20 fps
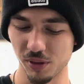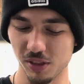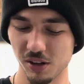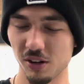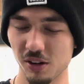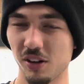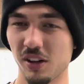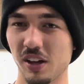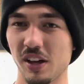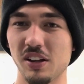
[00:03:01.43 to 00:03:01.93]

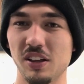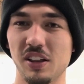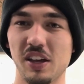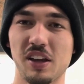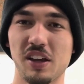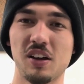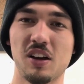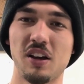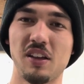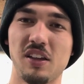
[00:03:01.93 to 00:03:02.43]
they're all kind of
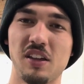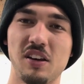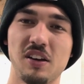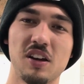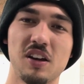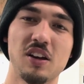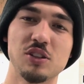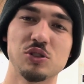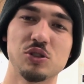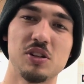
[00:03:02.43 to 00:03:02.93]
like in
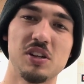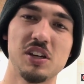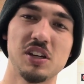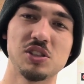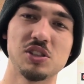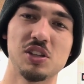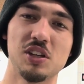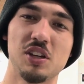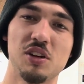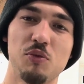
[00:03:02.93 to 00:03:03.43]

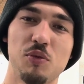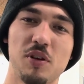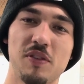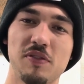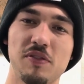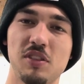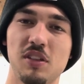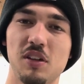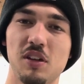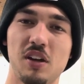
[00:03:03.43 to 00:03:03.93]
contradiction
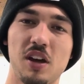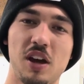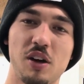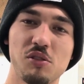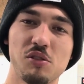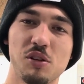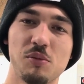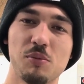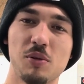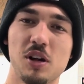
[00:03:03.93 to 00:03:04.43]
with the
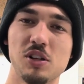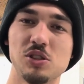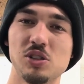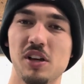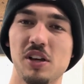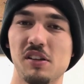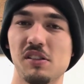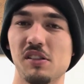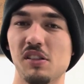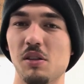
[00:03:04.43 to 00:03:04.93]
housing
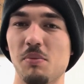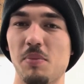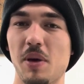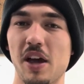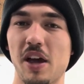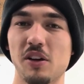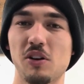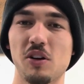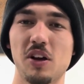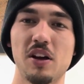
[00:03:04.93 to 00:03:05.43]
projects in the
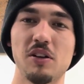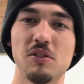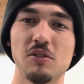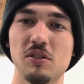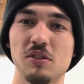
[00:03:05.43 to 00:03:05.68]
background.